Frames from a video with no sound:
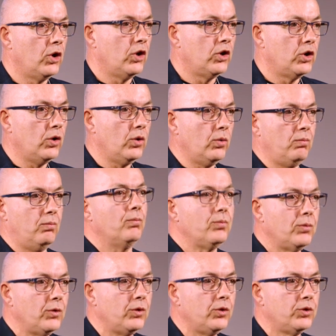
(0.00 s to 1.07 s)
you
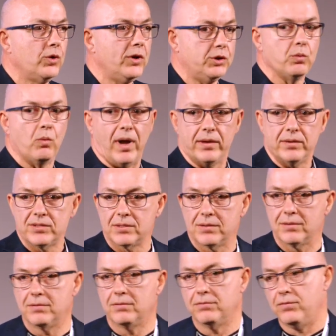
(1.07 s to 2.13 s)
do it once
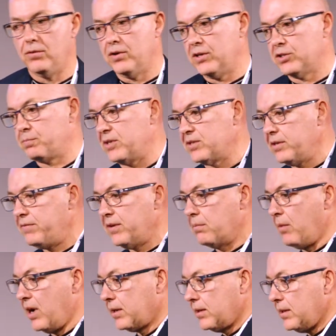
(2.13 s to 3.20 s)
for a specific
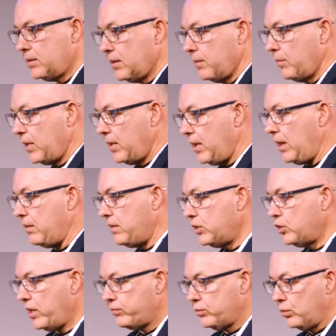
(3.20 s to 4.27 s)
market, and then
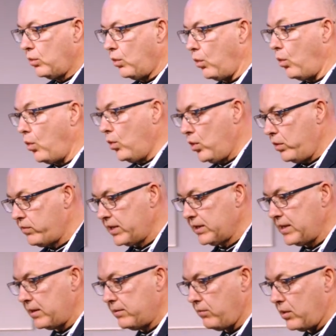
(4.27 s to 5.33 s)
you have to go all over
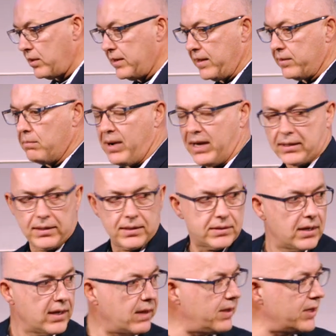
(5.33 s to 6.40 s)
again for another market.
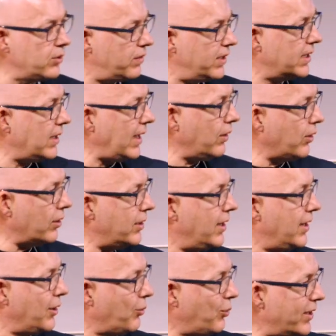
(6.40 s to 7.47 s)
And then you're thinking, hang on,
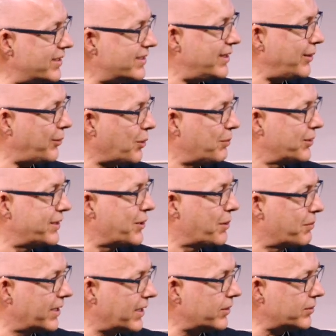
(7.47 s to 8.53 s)
what is the common
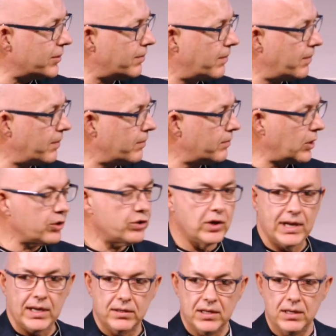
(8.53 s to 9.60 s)
denominator? Because you
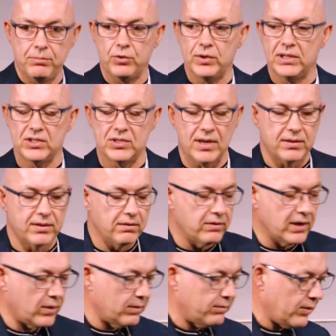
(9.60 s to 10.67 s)
can't keep redesigning the
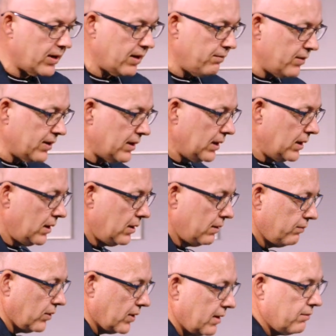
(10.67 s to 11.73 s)
vehicle for
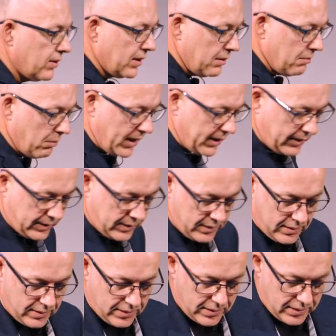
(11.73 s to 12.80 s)
every market.
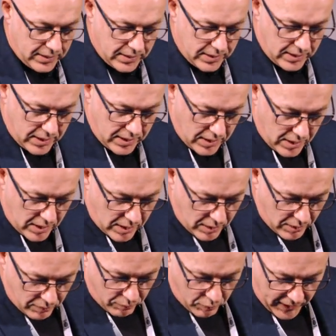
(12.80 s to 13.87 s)

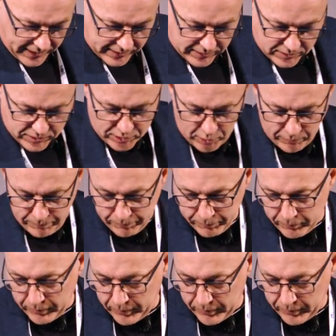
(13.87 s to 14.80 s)
Right, so